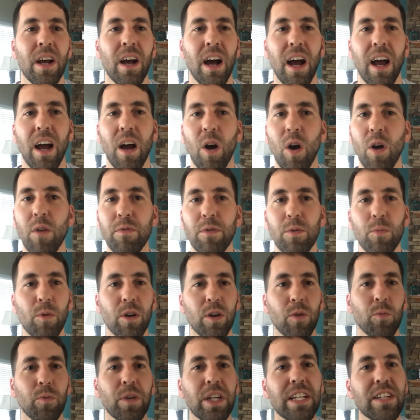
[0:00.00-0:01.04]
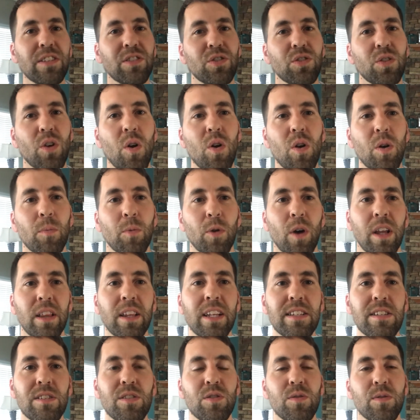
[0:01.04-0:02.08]
I often want to read a psalm or I
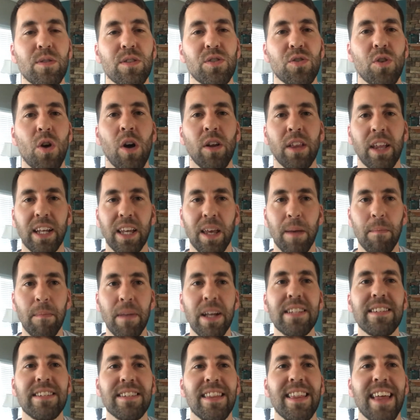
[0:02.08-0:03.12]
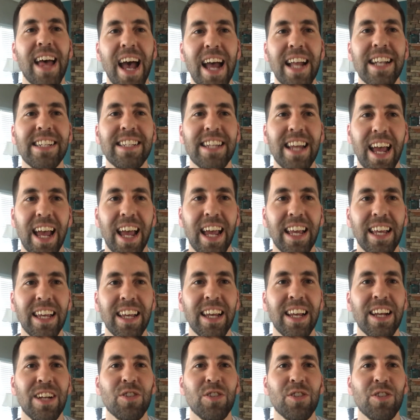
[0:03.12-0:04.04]
listen to a song that commits that day